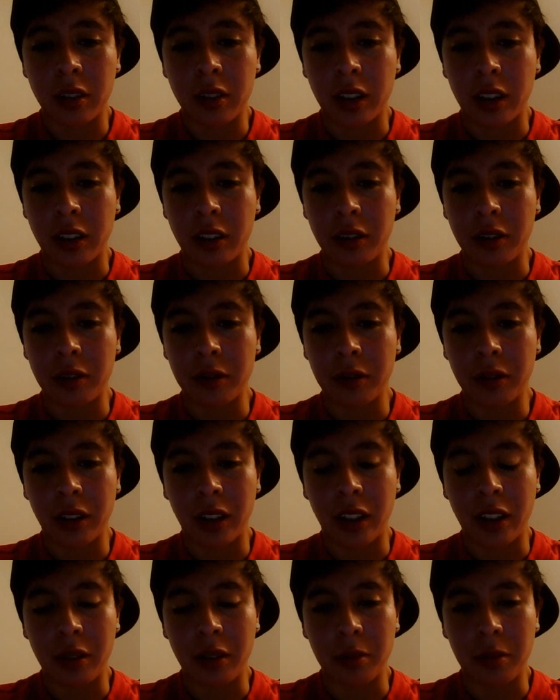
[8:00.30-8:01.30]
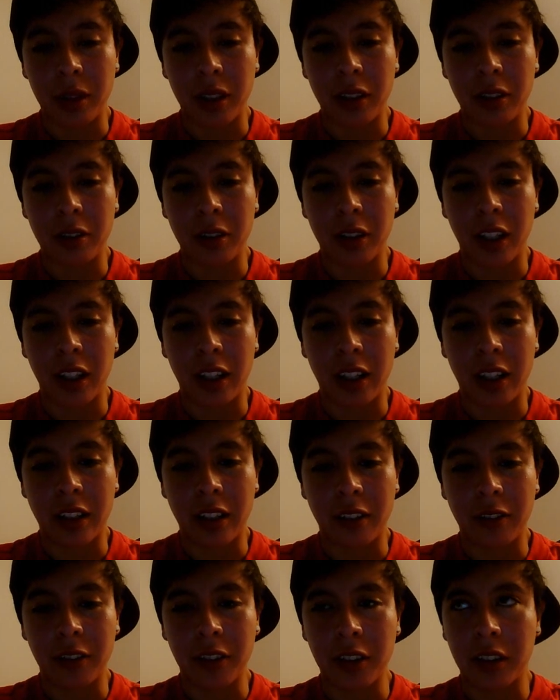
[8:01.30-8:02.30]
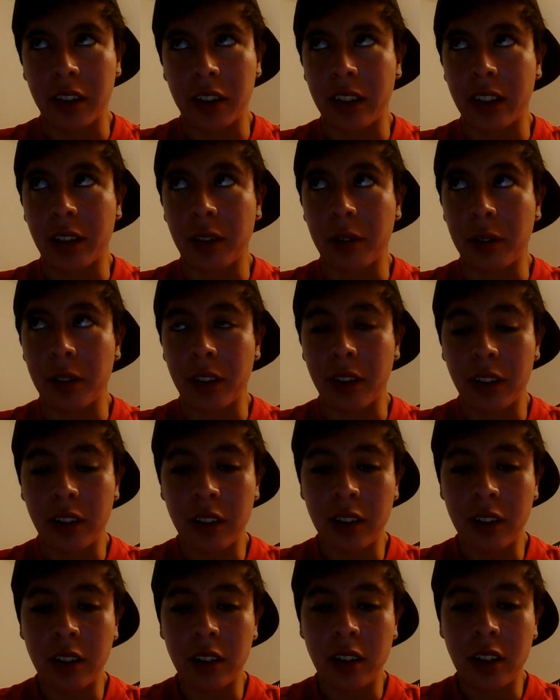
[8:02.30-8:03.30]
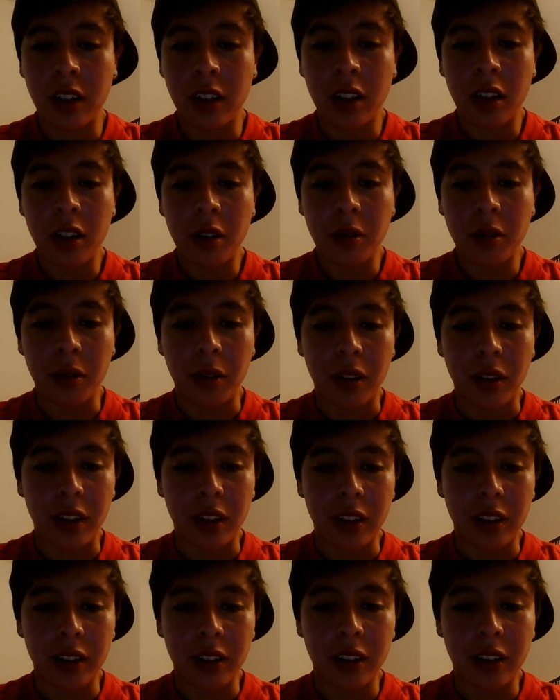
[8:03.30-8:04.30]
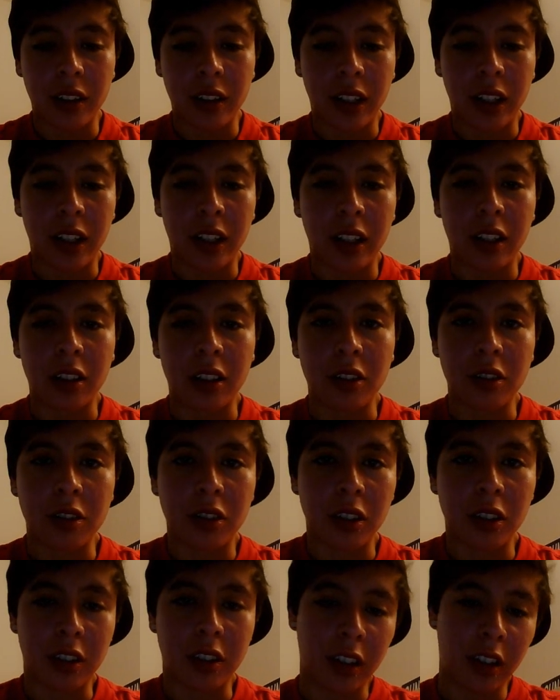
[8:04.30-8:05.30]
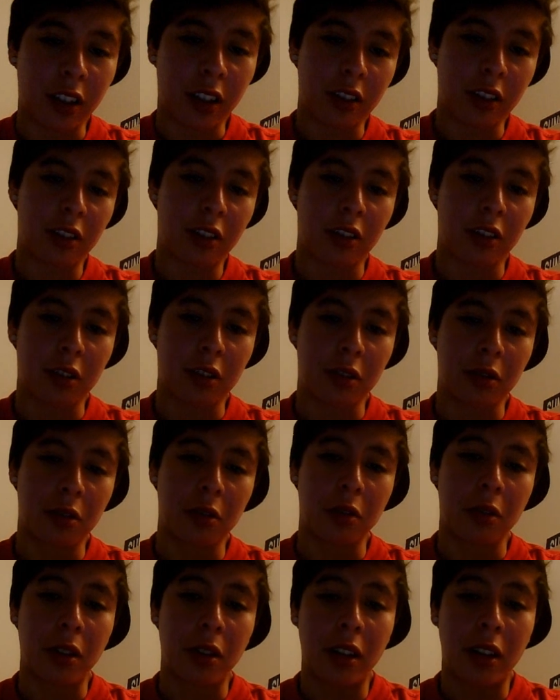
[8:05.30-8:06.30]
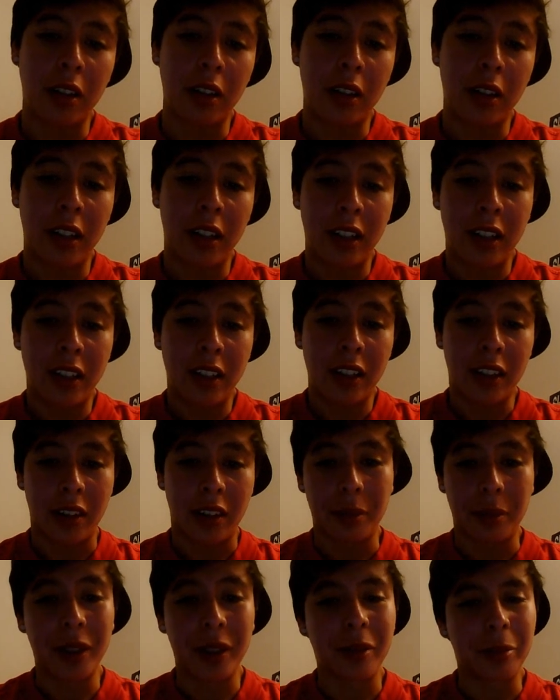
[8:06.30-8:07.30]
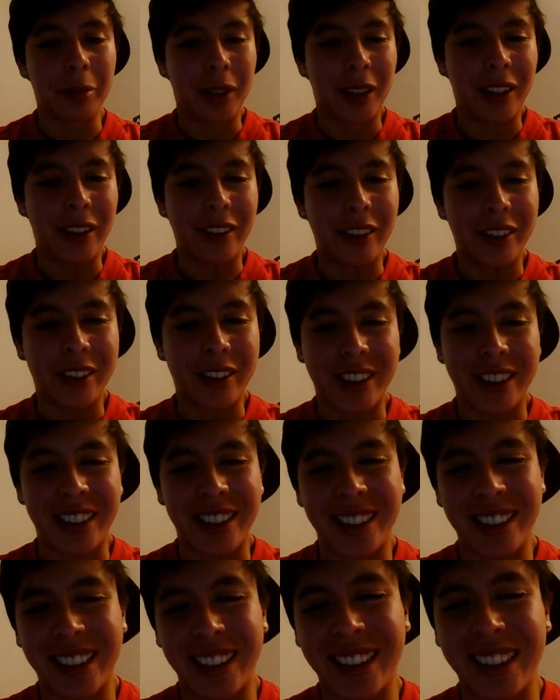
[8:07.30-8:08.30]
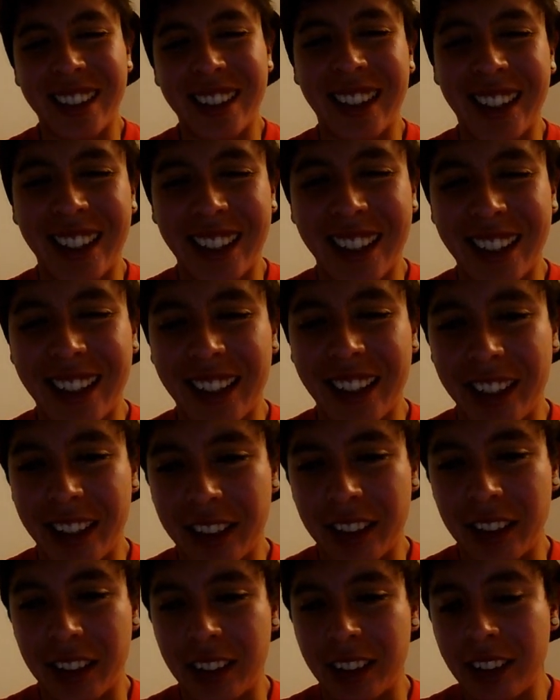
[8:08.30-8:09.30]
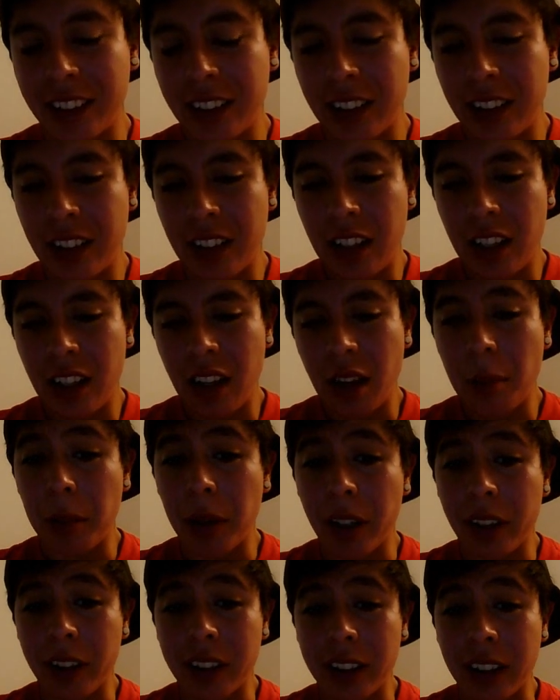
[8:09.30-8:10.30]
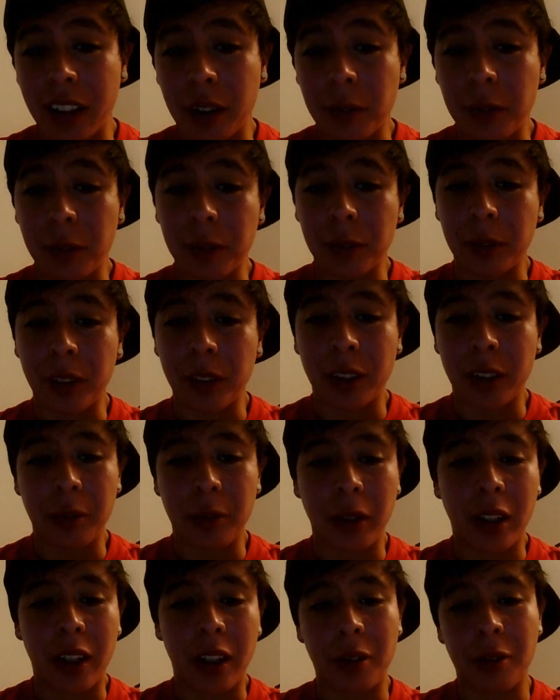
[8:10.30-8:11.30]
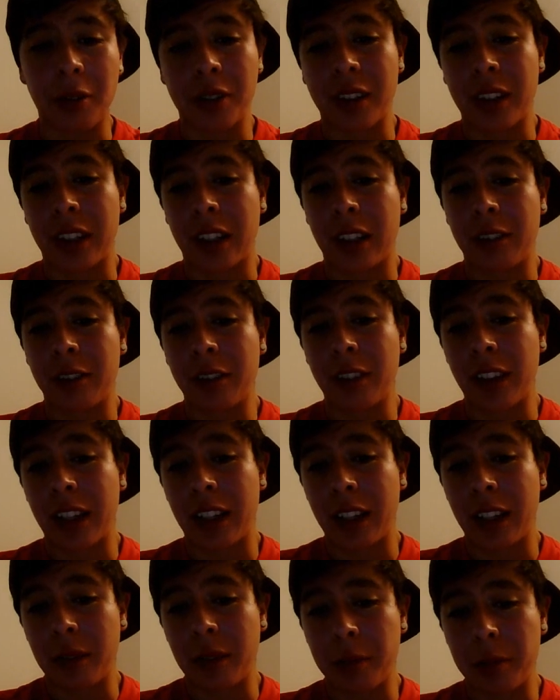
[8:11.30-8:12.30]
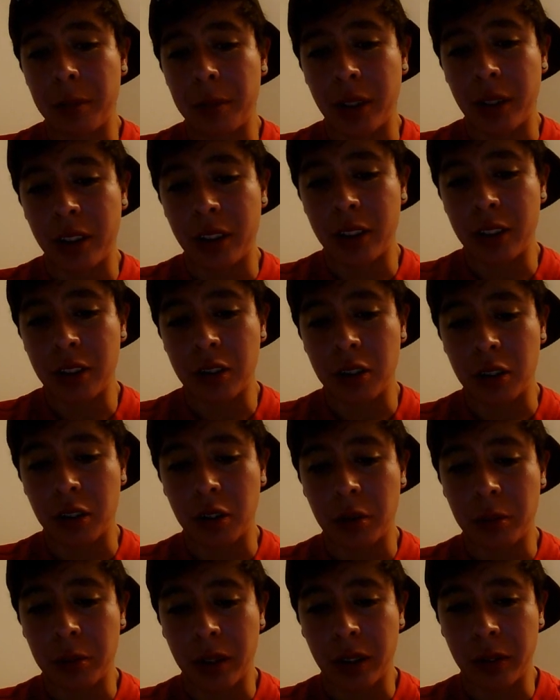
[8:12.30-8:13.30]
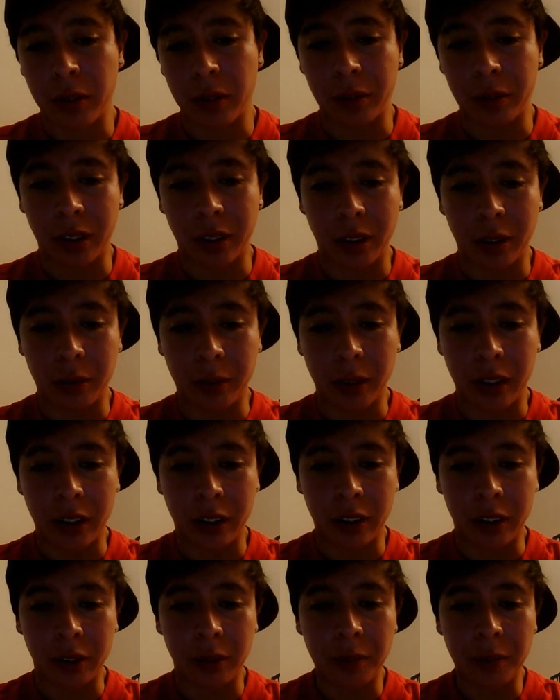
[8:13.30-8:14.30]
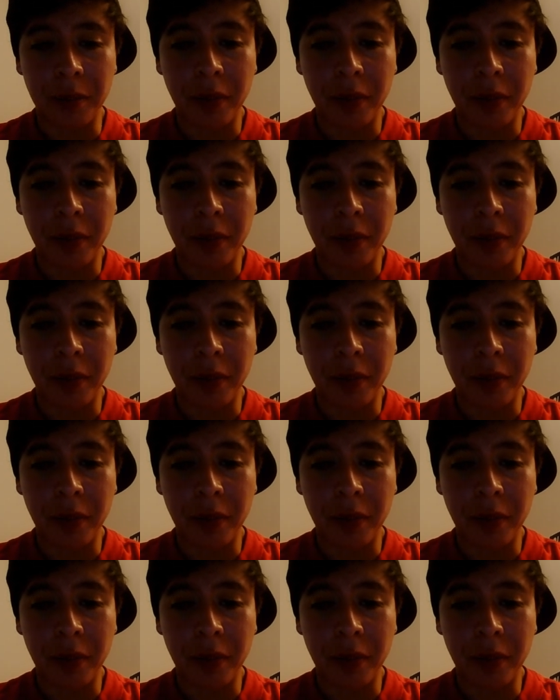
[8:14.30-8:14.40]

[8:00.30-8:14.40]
you know, getting me okay and everything with it. And then she talked to the big boss, and apparently that went really well. I wasn't there for that, but she told me it went really well.